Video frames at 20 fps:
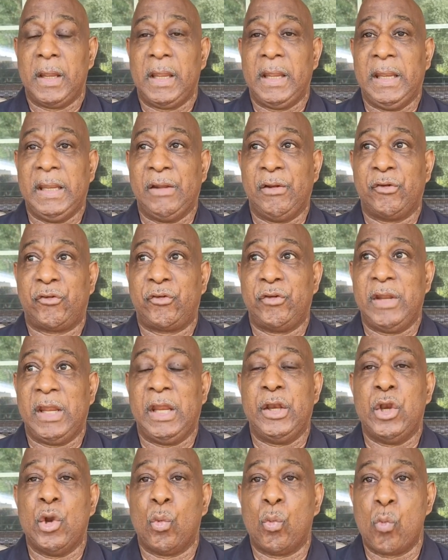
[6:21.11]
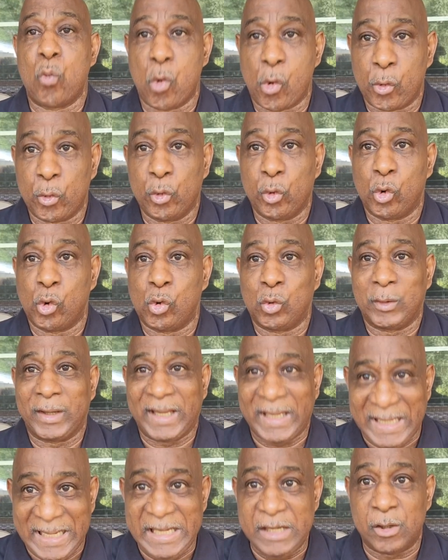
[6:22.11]
and the world
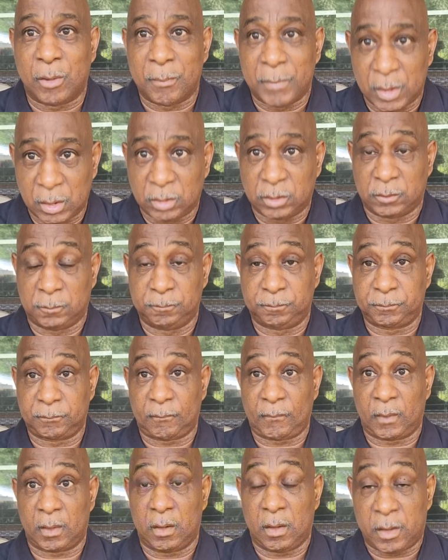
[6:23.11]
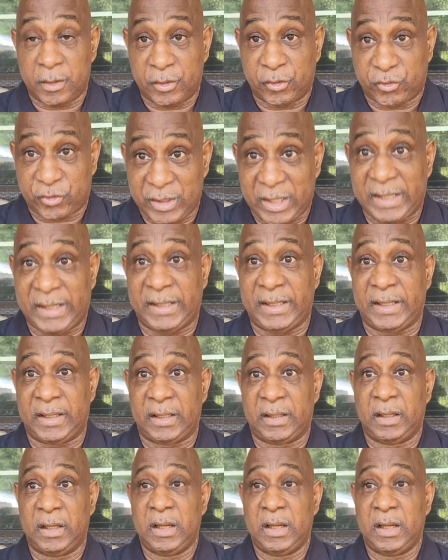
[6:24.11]
eat them up. Understand?